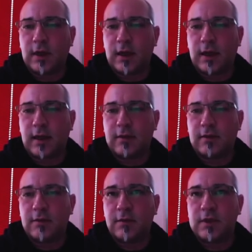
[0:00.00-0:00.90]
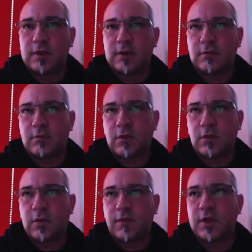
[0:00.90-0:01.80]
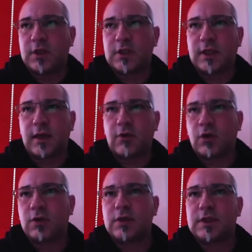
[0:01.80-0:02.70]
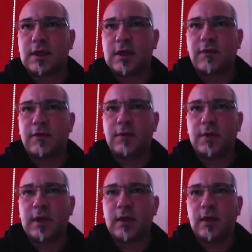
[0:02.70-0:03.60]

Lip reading: And with features like auto discovery,